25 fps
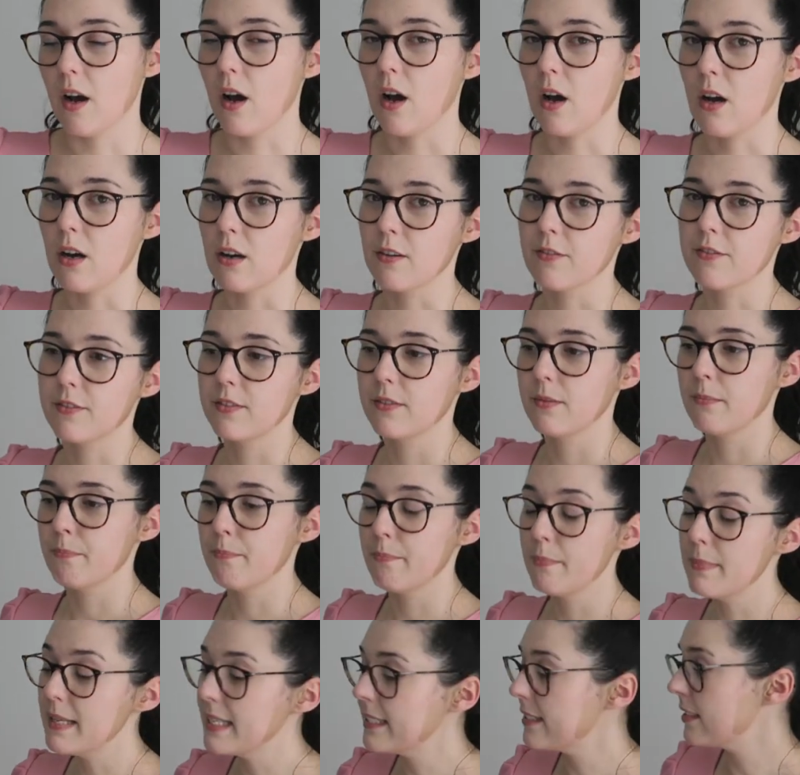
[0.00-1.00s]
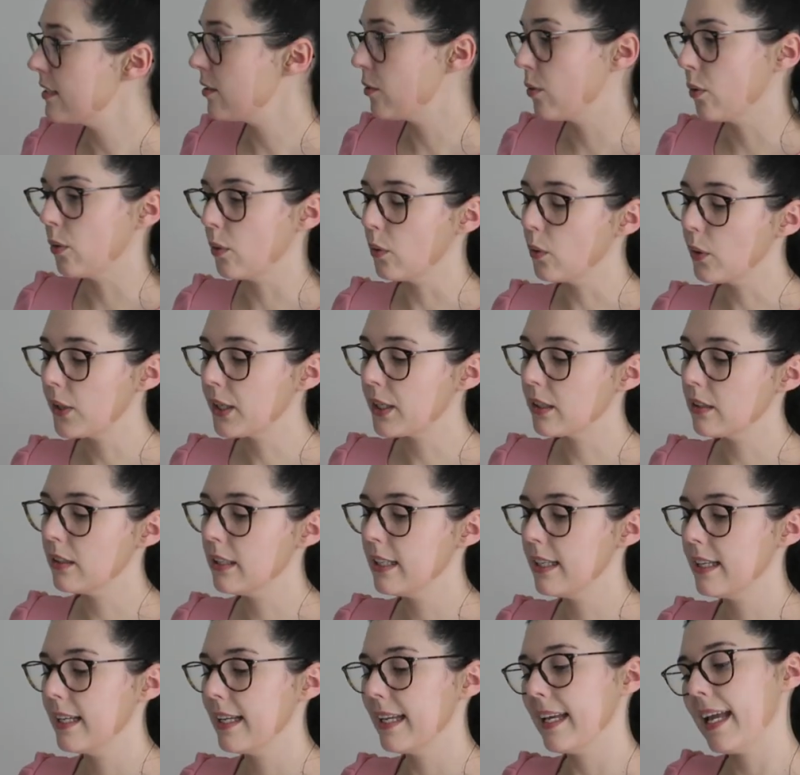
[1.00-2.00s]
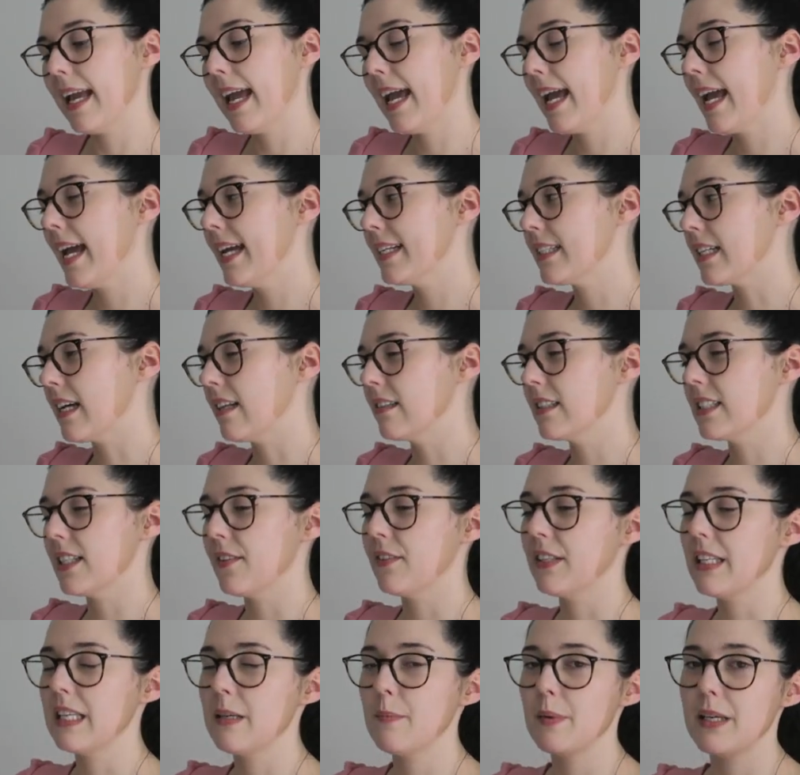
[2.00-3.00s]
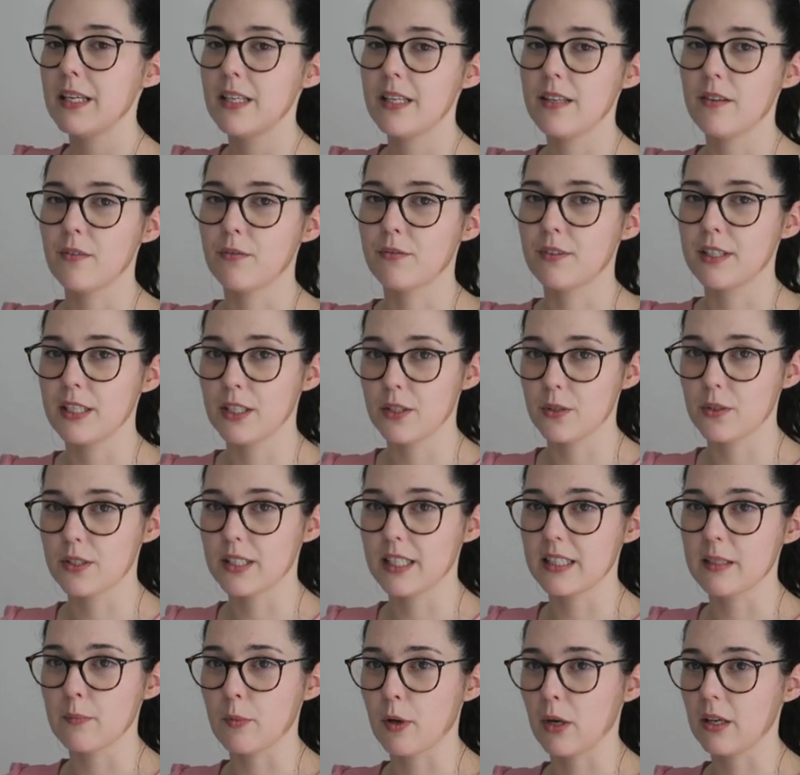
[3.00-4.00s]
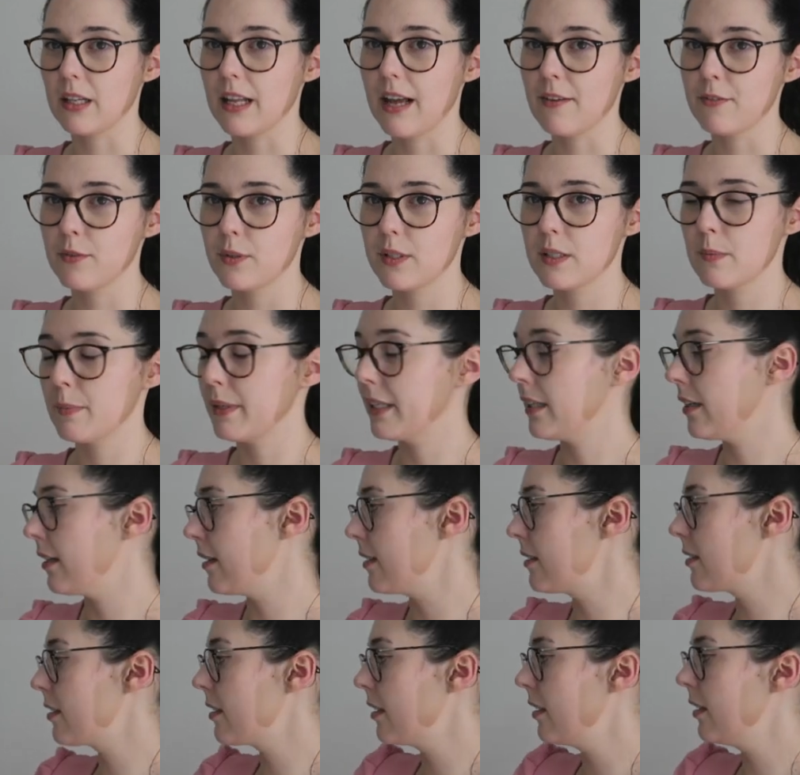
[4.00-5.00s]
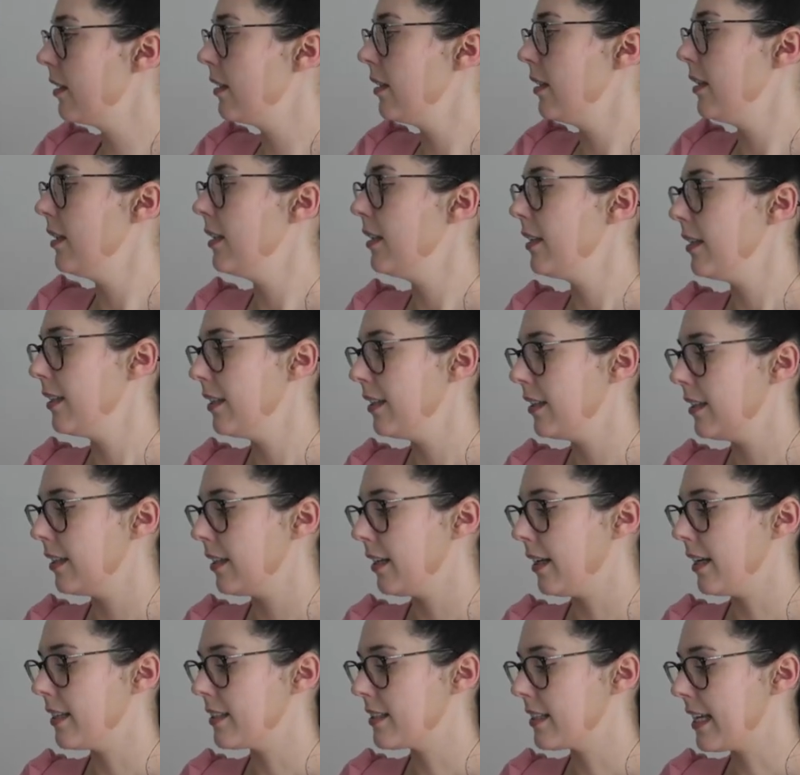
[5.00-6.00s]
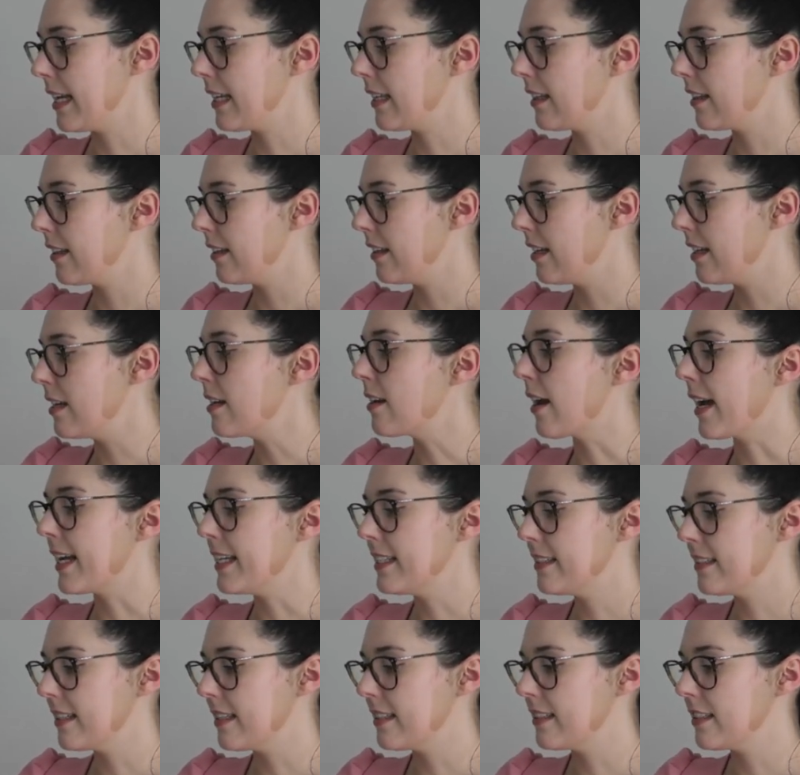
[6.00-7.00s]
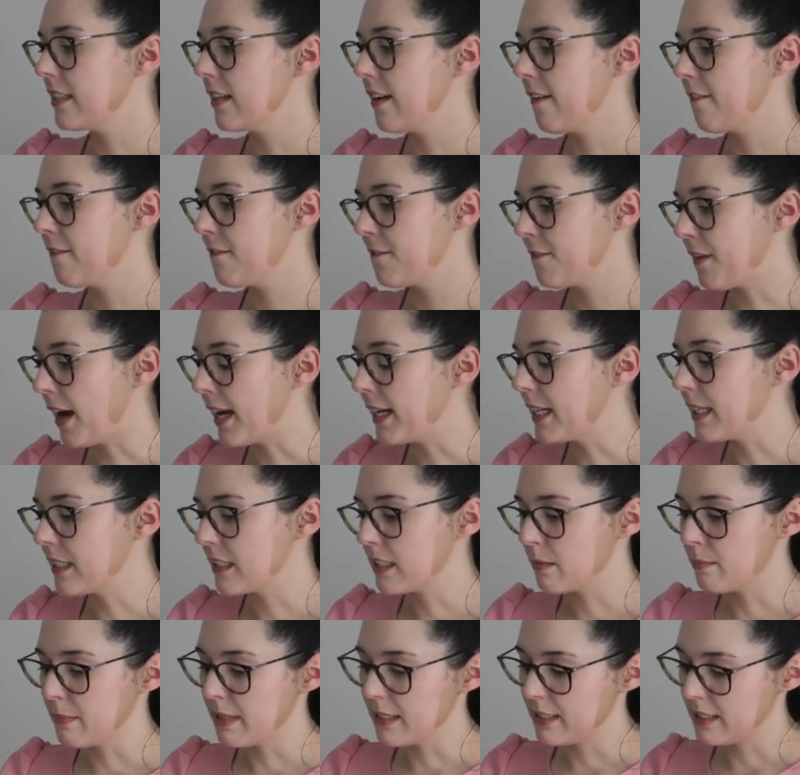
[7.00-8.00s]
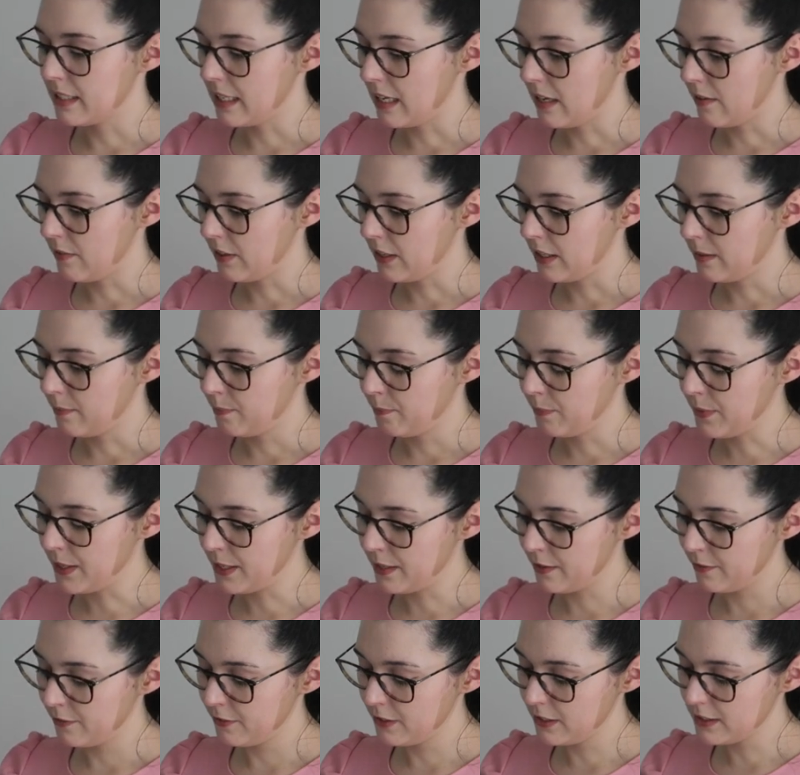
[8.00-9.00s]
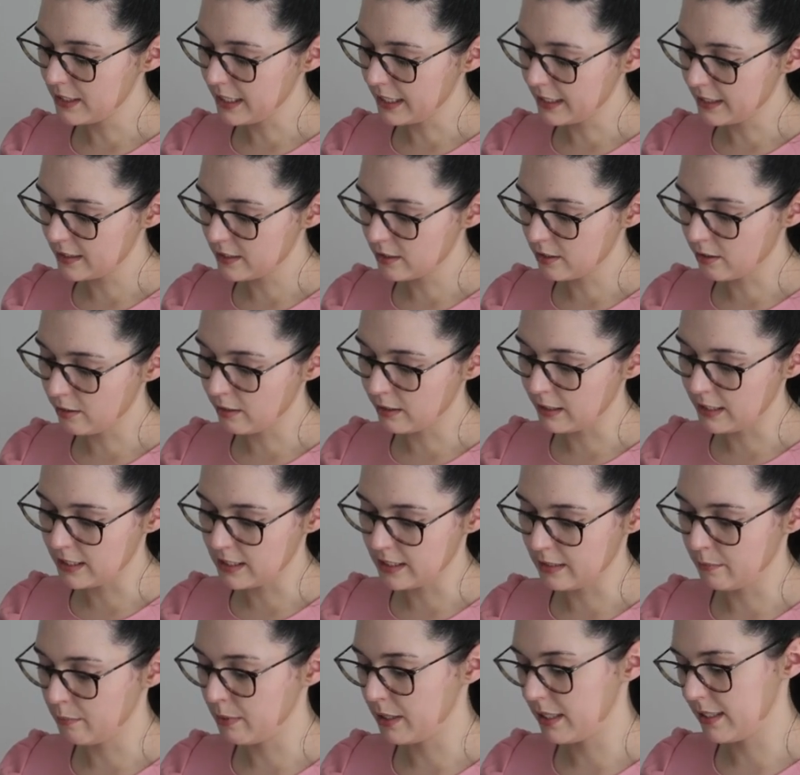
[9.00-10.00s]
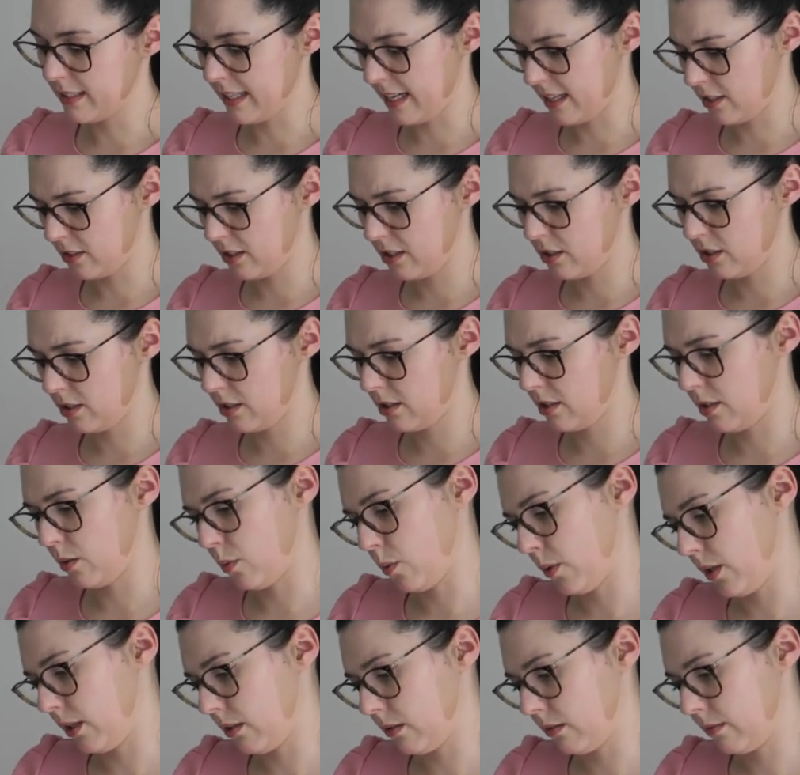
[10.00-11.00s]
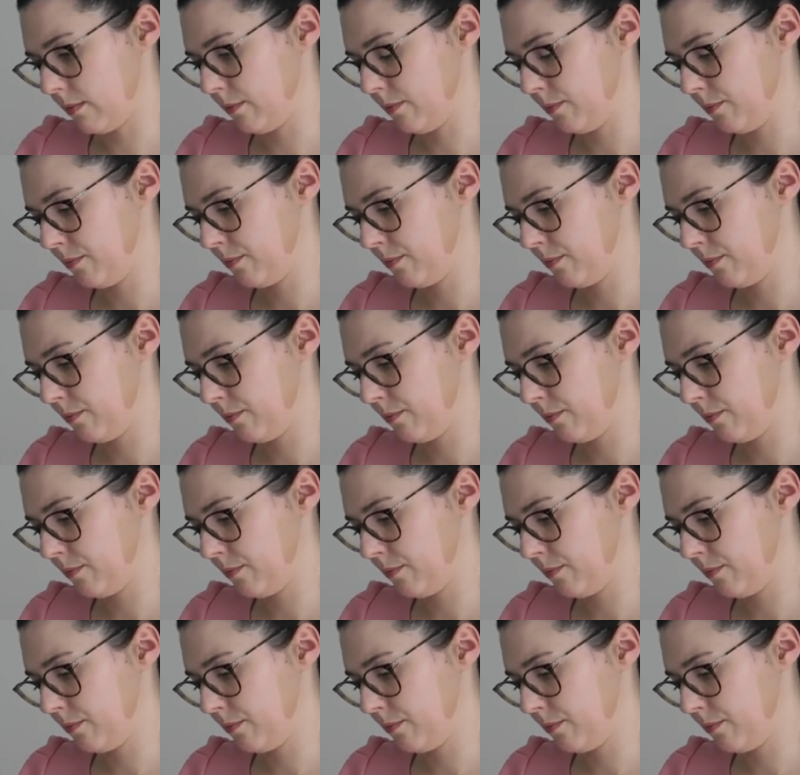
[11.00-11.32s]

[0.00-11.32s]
of mist or oil. And I'll definitely be reusing the bottle afterwards because it's like the nicest, finest mist ever. Feels like it's got glitter, but it's actually just the oil.